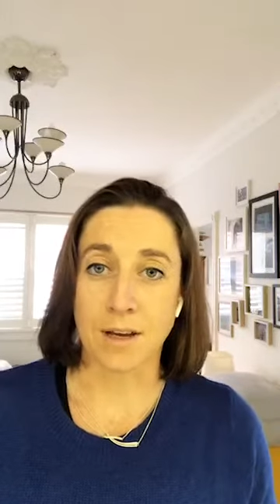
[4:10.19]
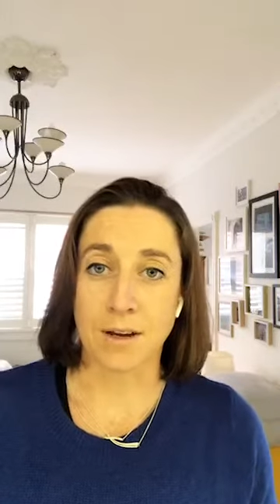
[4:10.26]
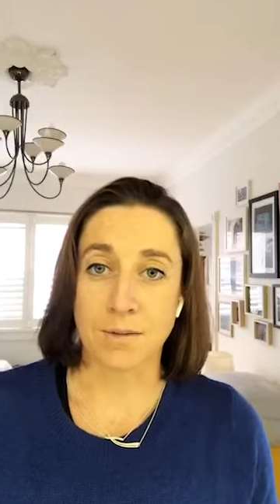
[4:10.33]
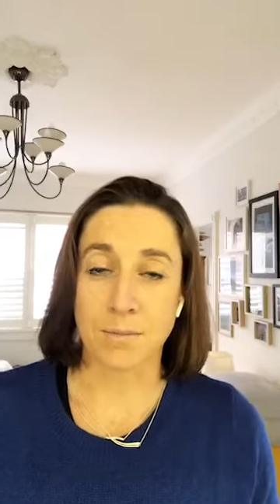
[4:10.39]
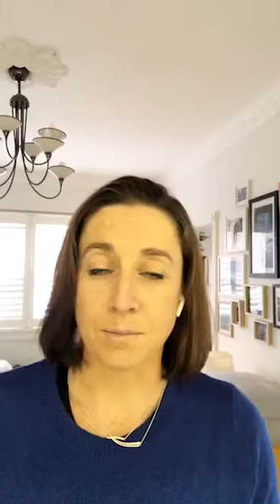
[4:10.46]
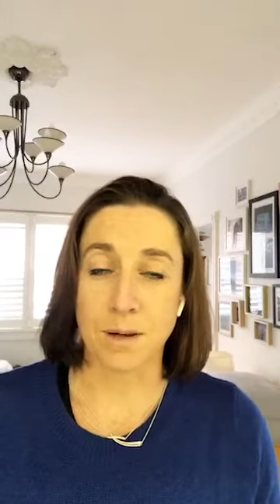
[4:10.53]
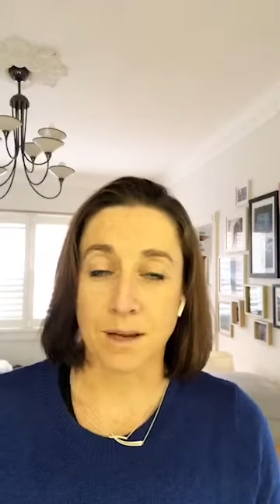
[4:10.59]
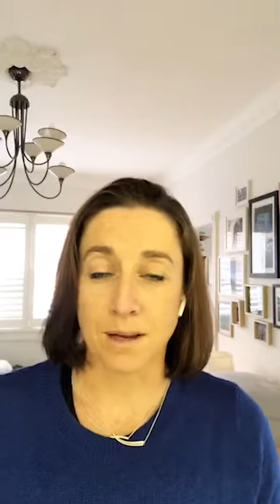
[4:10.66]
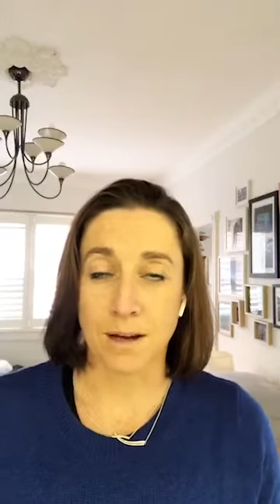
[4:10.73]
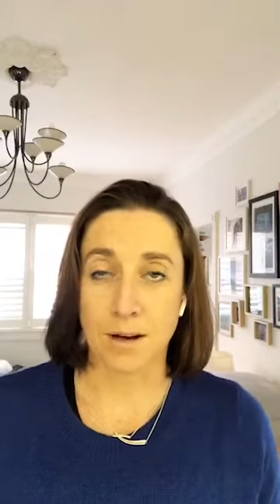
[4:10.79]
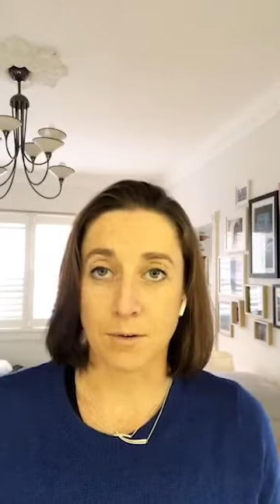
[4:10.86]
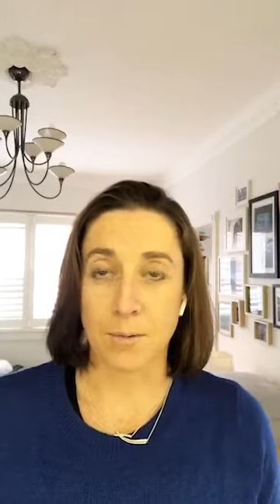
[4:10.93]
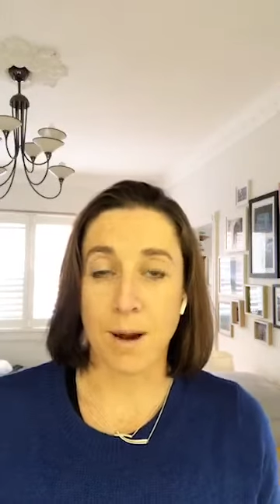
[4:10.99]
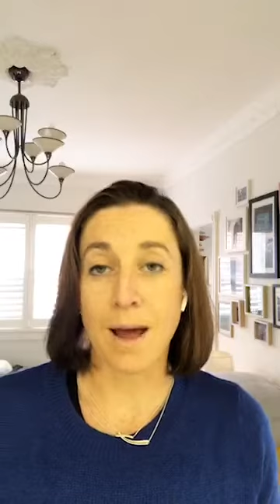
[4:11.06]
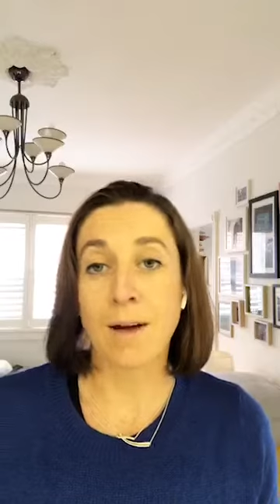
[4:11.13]
being
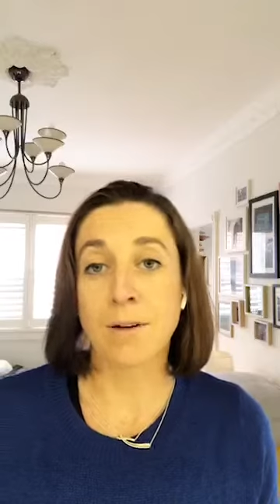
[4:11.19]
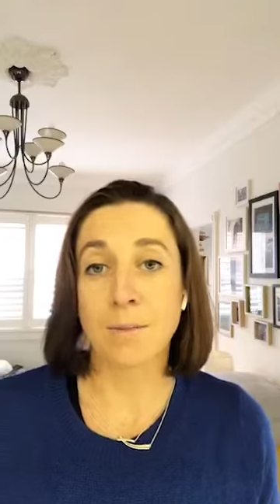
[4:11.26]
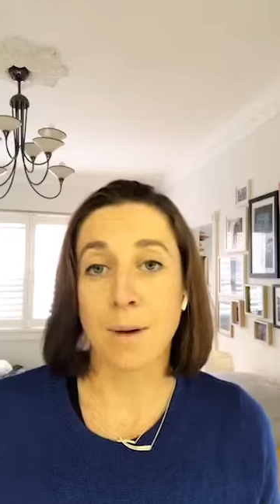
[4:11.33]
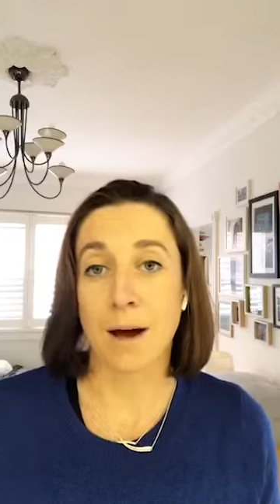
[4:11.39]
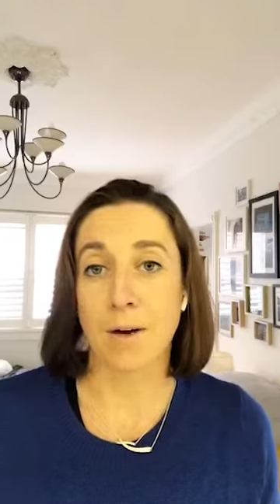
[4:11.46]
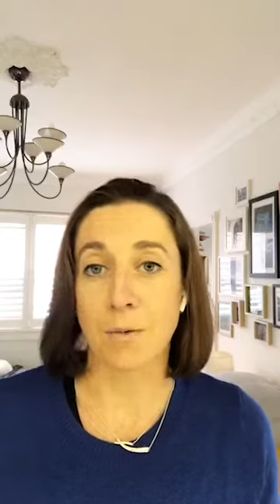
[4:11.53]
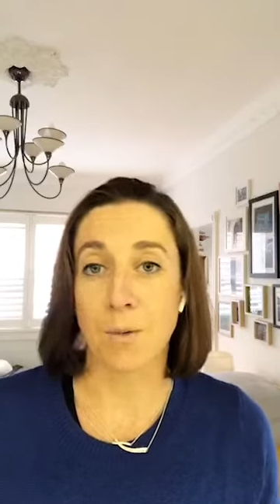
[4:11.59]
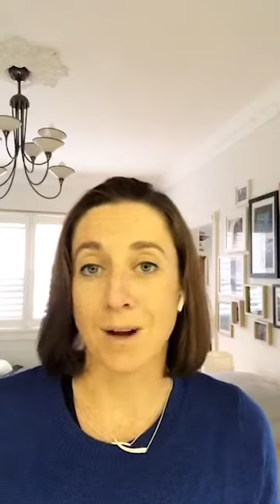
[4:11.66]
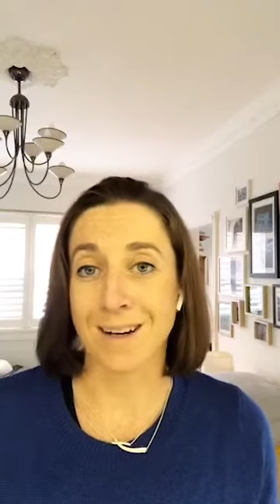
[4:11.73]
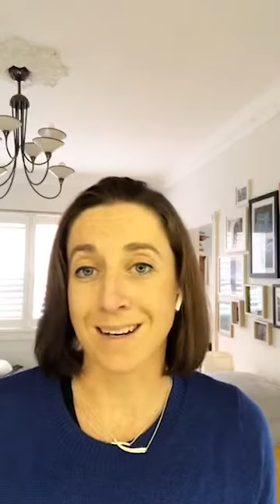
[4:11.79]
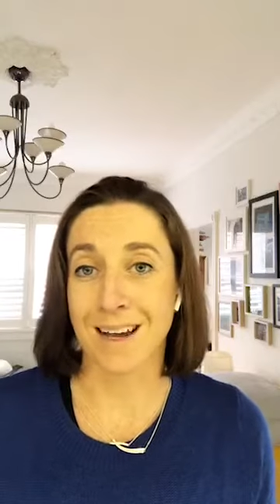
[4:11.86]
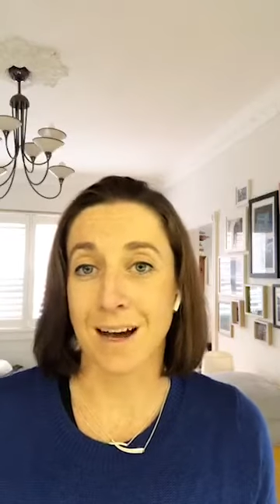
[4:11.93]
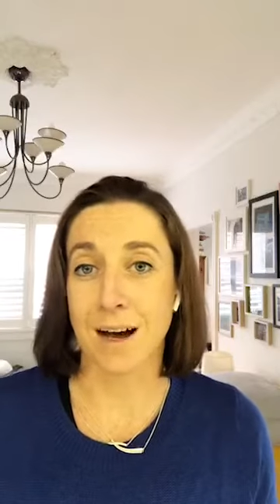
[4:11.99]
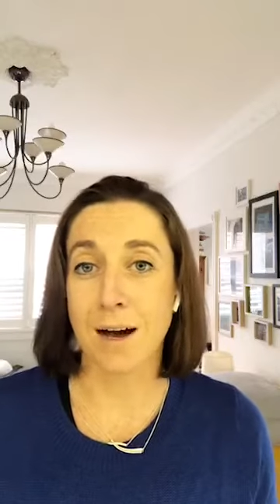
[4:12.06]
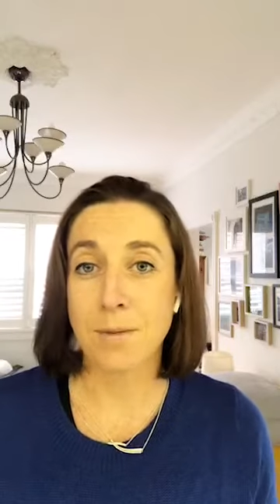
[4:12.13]
around about 1
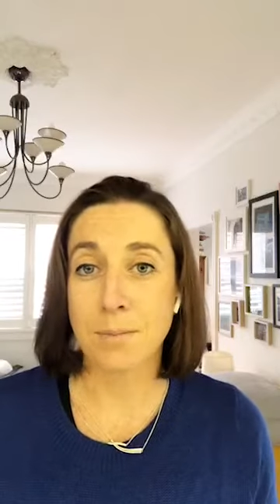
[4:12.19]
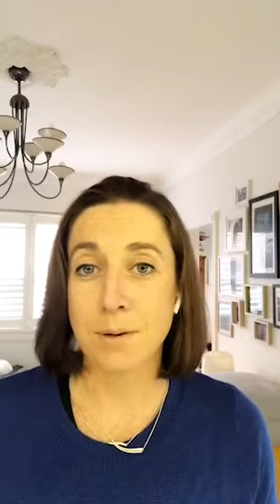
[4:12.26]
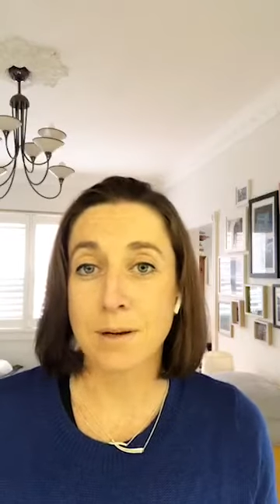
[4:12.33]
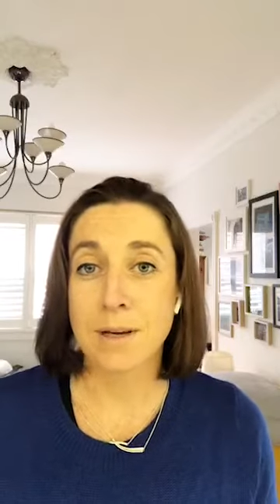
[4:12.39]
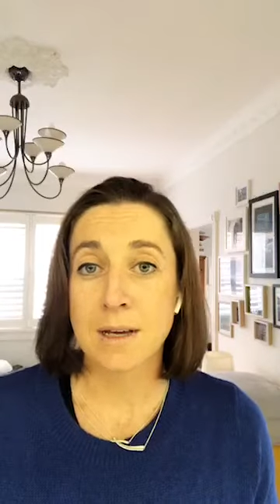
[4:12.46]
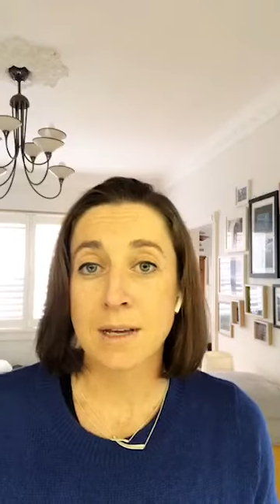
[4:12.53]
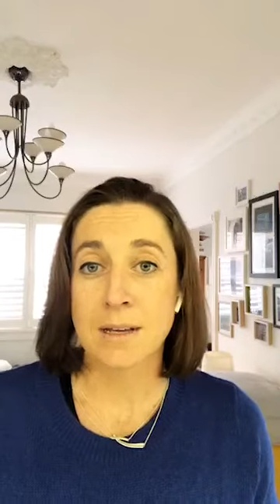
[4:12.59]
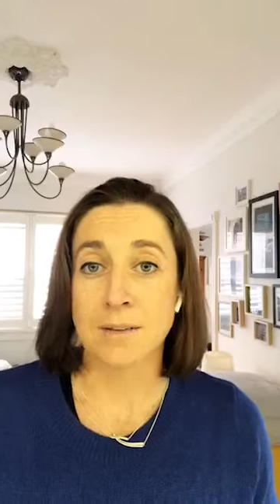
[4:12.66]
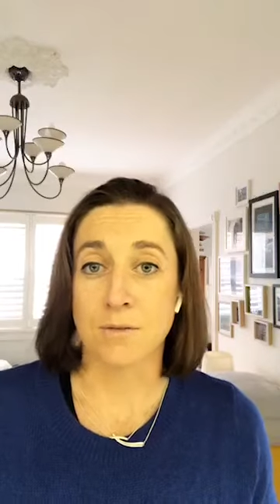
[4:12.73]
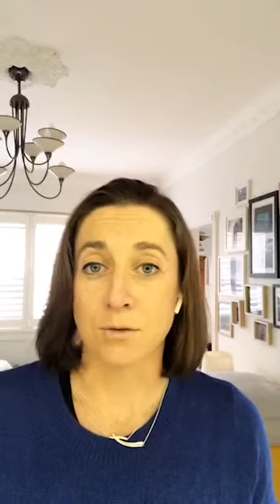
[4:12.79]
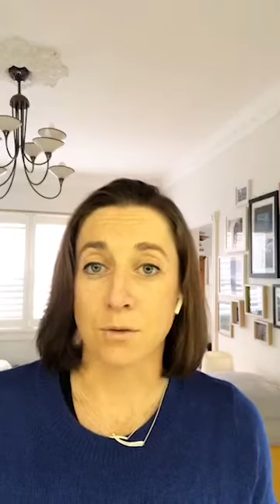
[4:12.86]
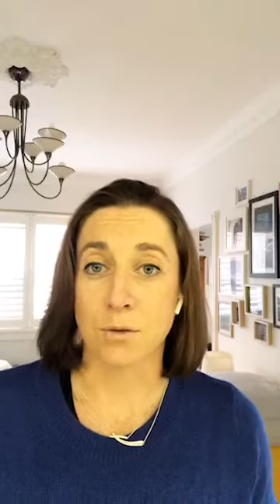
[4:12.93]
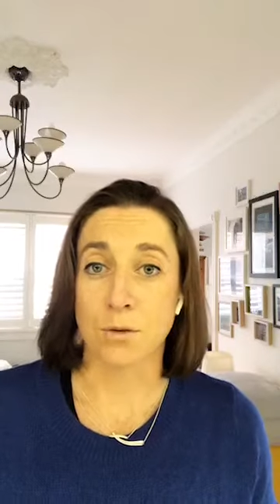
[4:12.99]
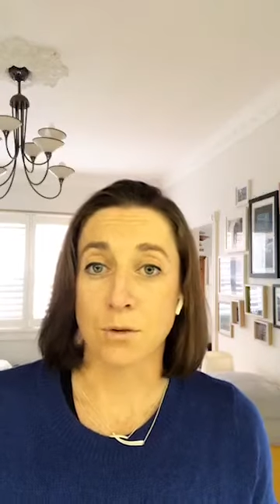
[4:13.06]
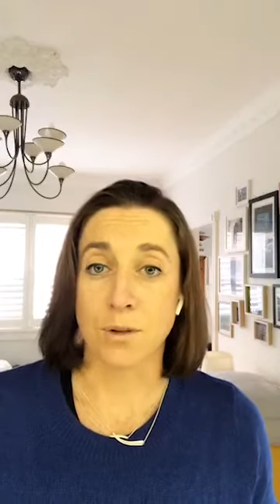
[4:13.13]
cup
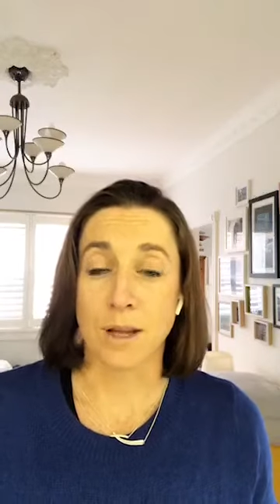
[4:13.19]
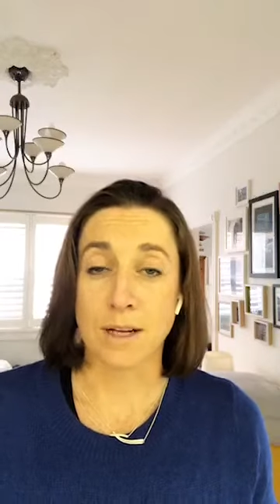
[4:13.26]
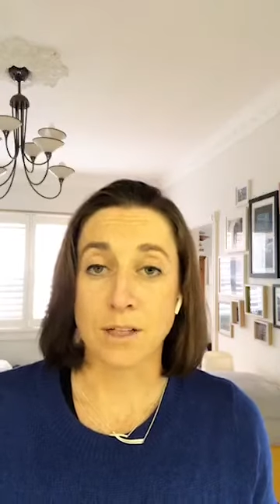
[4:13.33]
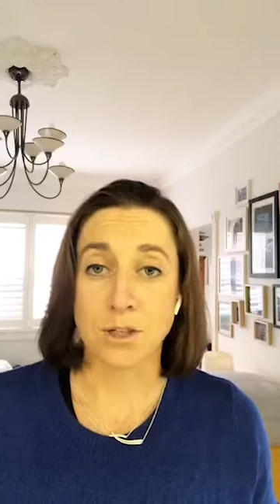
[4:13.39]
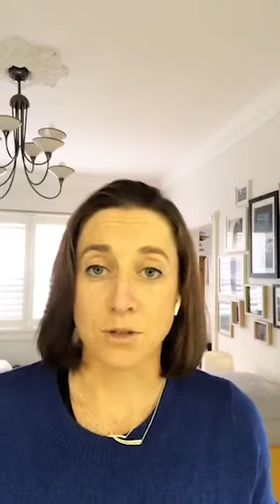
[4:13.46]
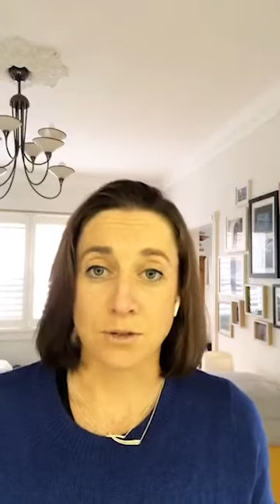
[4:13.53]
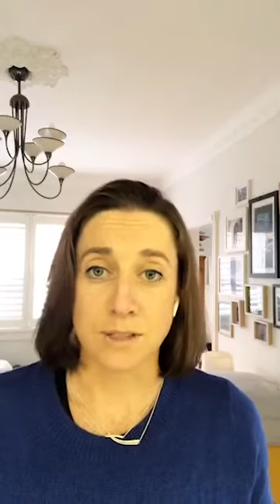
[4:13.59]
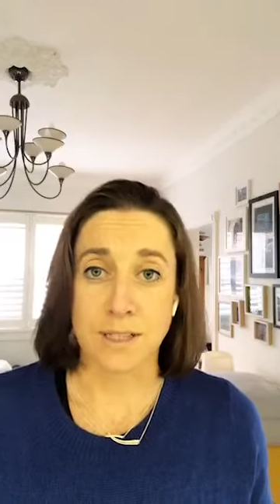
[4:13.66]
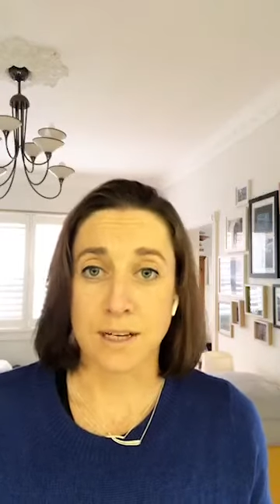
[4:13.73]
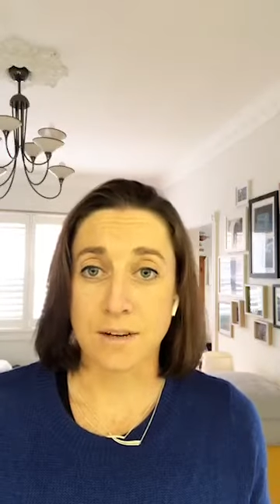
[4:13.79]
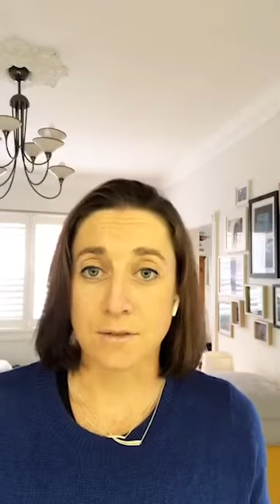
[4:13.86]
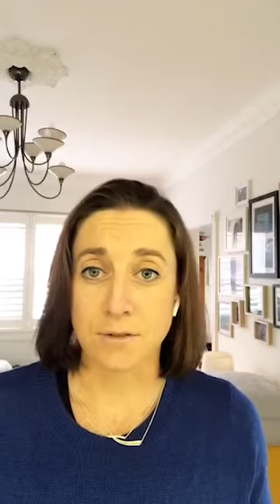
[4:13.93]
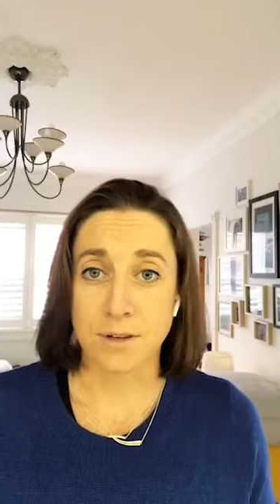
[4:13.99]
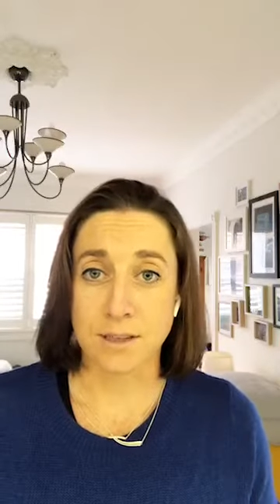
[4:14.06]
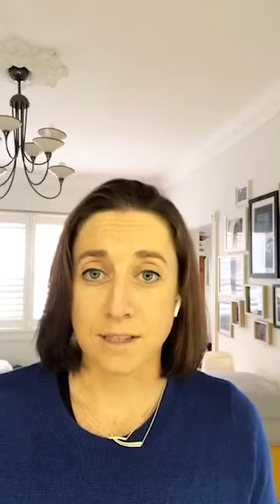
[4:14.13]
for lunch or dinner,
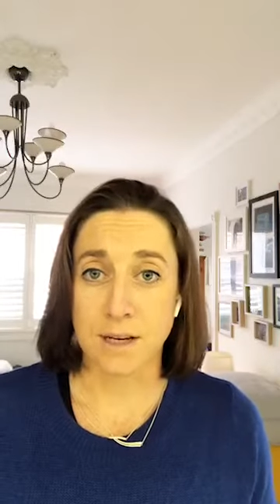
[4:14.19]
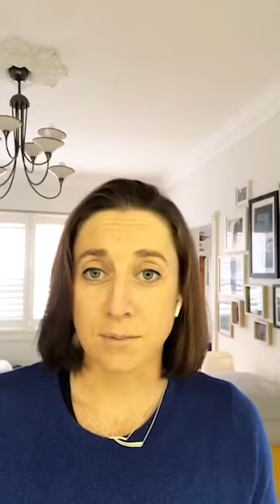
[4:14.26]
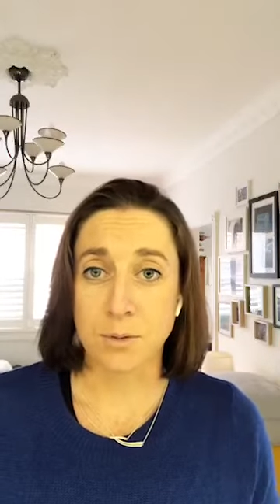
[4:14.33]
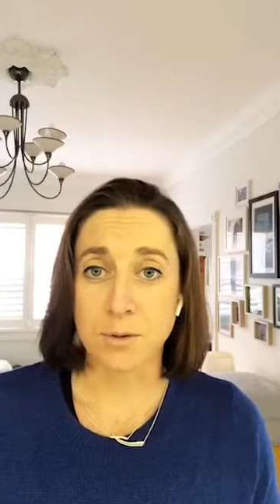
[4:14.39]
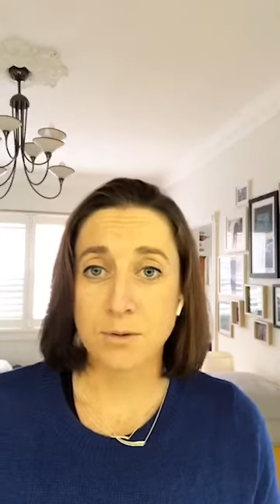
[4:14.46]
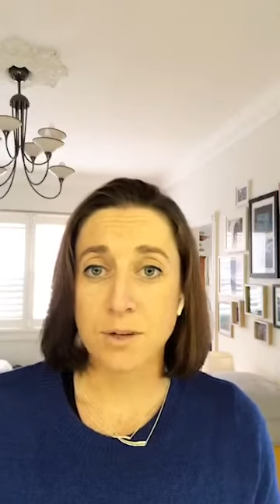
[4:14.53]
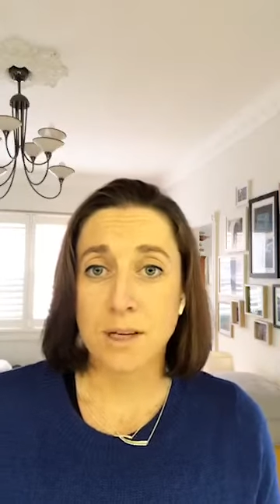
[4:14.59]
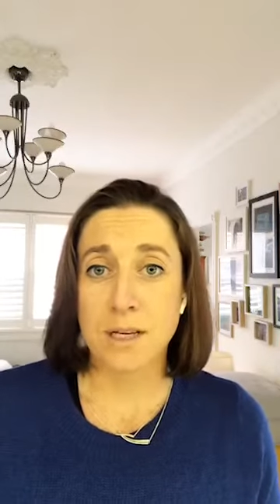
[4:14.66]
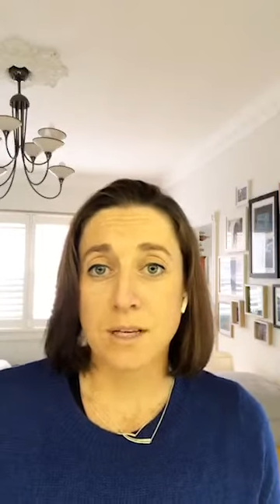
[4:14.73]
for example.